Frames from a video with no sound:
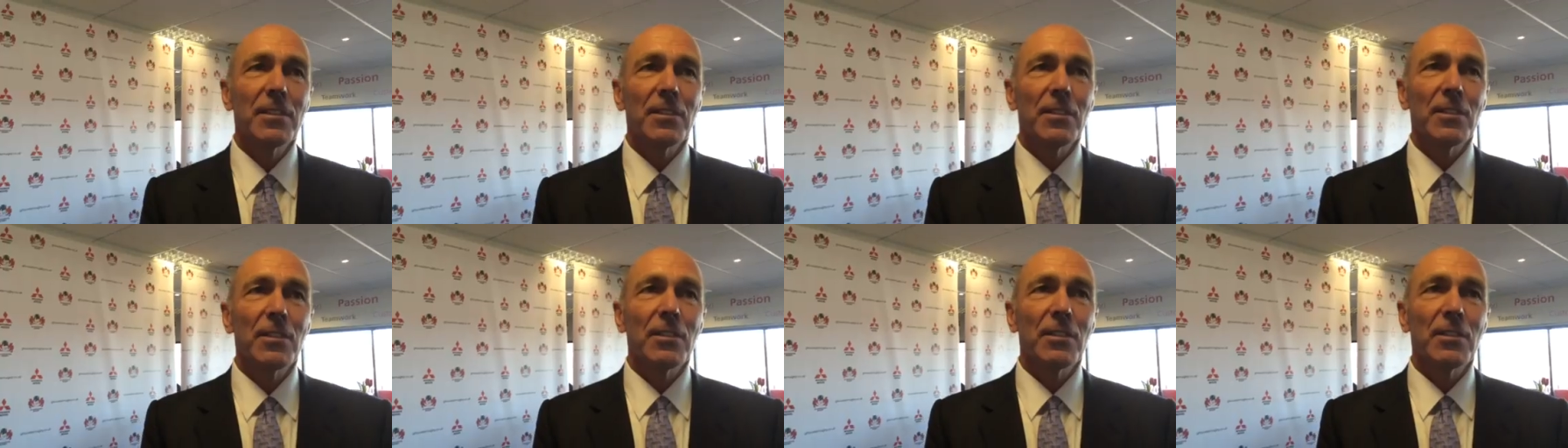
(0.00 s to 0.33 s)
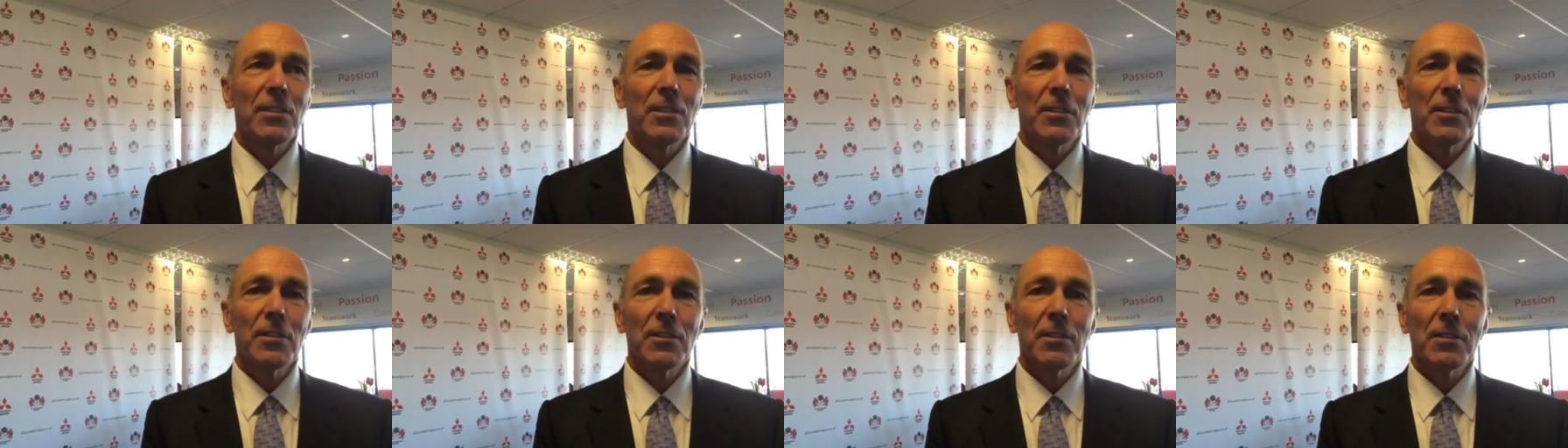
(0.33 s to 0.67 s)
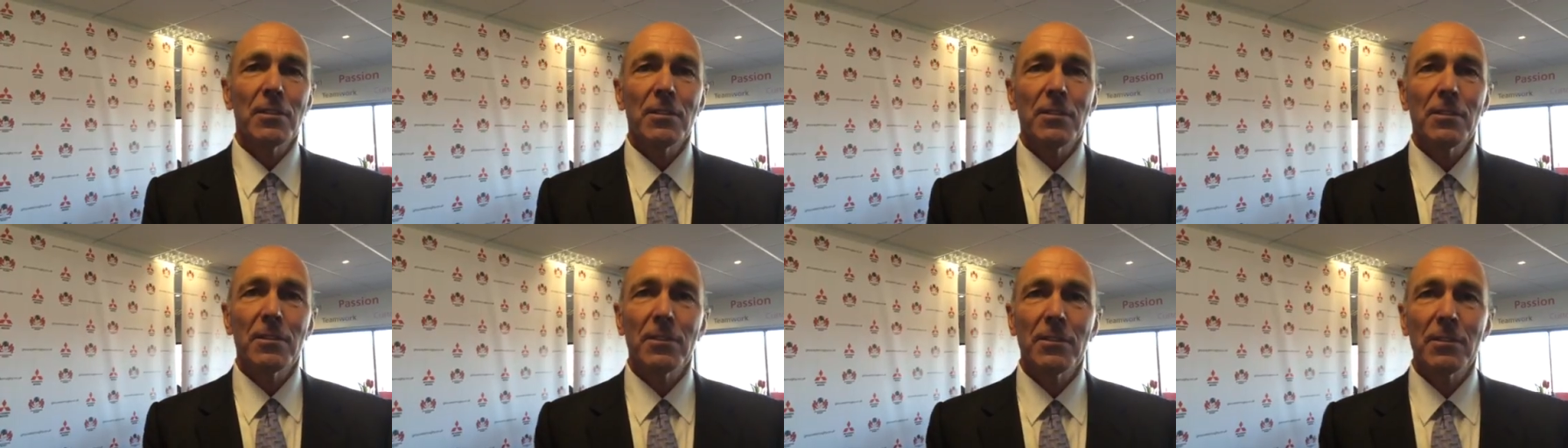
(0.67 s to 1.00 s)
So Martin,
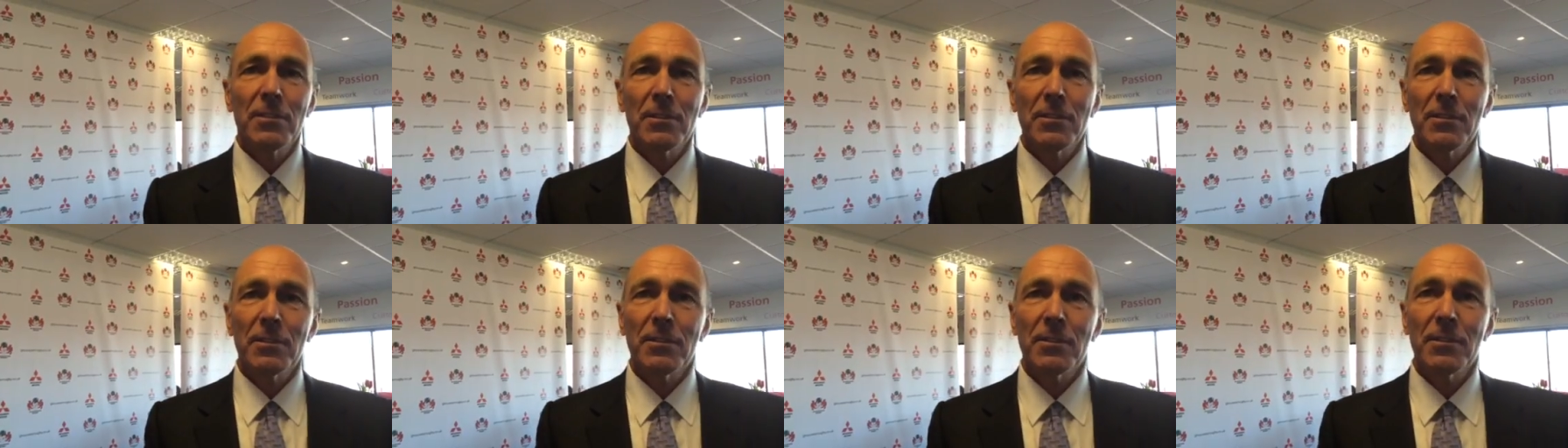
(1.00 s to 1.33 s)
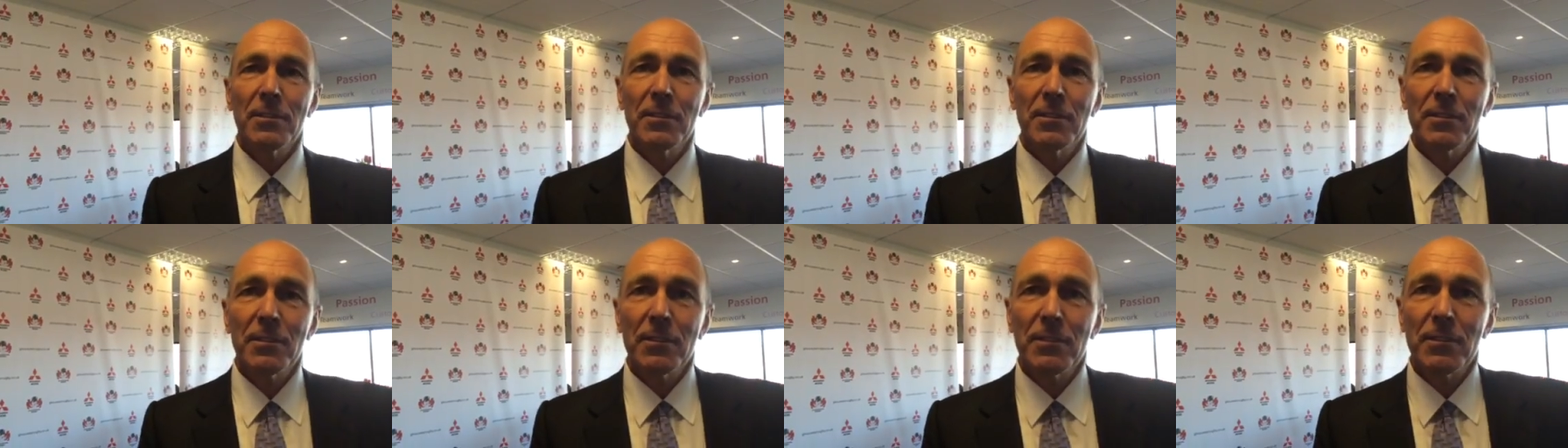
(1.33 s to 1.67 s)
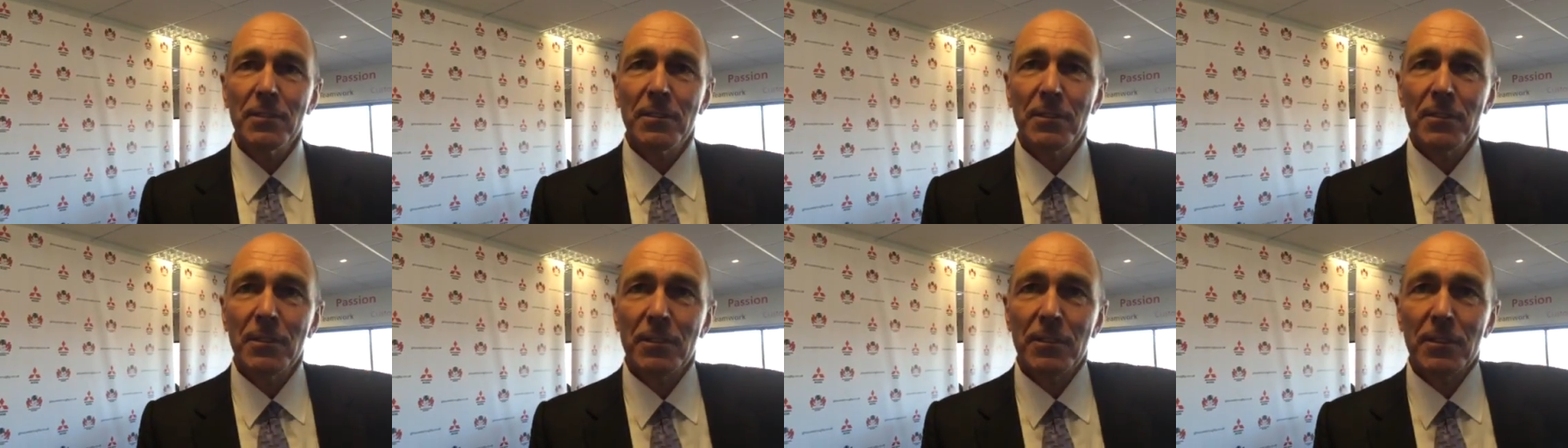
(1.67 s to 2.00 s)
uh, confirmed today
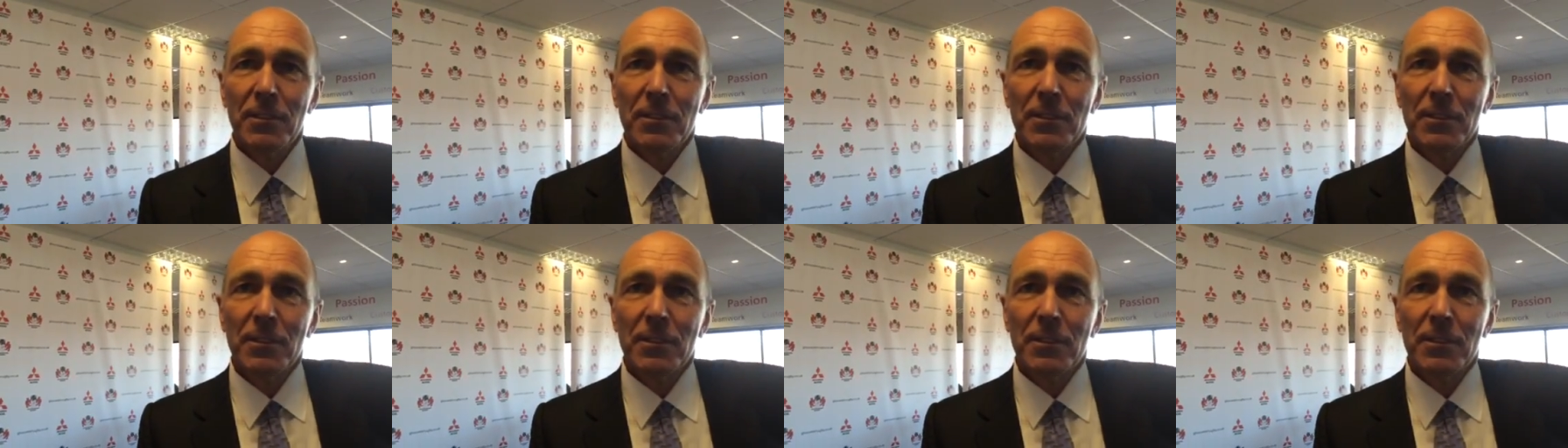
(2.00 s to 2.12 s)
that uh,